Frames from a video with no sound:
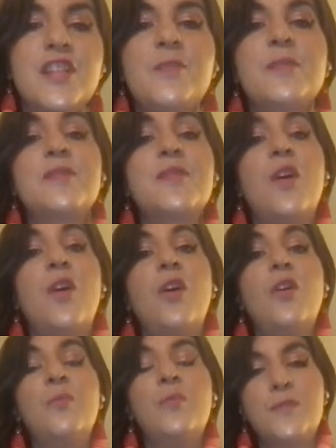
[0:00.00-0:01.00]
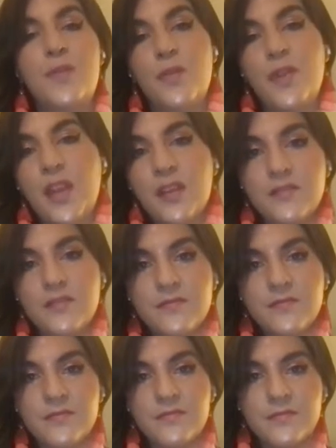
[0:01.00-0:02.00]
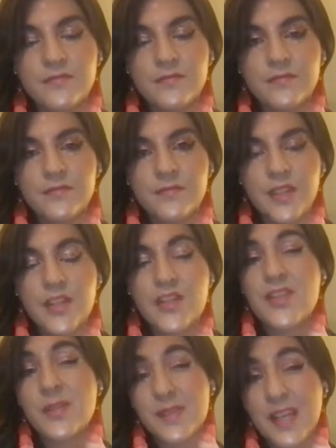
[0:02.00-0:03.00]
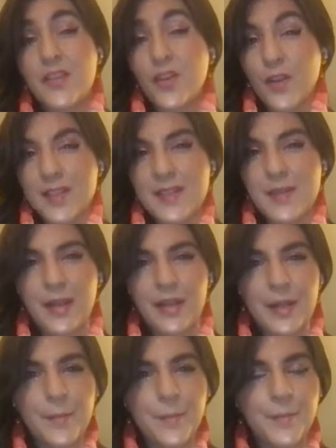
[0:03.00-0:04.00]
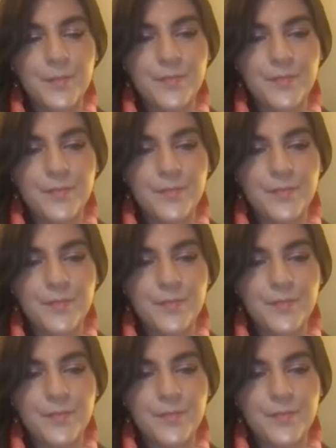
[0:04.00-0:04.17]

was almost broken. And she was kind of crazy about him.